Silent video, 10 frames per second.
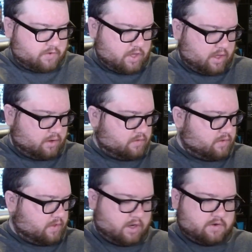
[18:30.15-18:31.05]
So yeah,
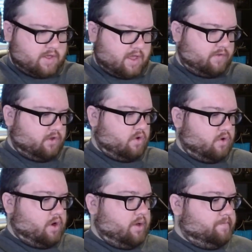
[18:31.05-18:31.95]
and then it just has
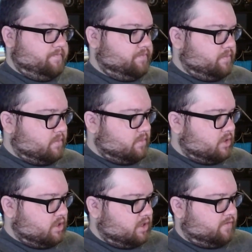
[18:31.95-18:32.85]
your
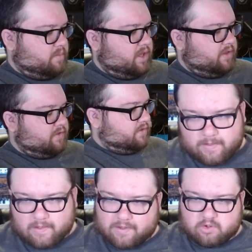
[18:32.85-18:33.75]
different pieces.
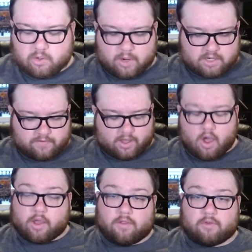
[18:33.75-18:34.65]
This gives you a range of like,
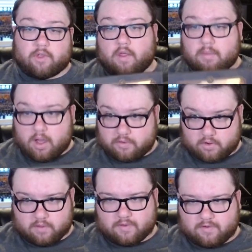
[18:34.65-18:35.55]
okay, there's how the models
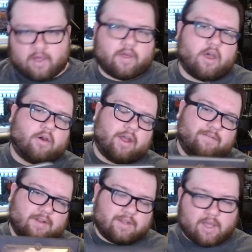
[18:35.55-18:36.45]
are. This is how they all kind of
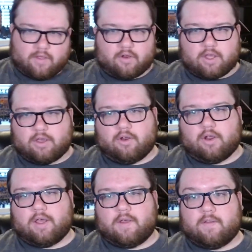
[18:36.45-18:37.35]
fit together. Here
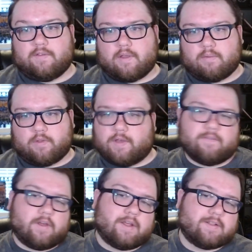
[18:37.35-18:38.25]
is what they
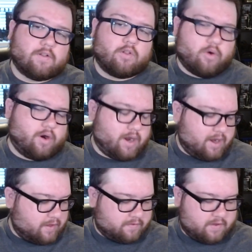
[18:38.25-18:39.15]
fit in the lore
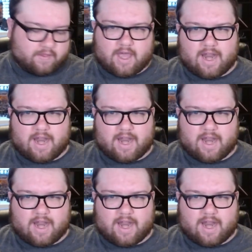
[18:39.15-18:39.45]
and things like that.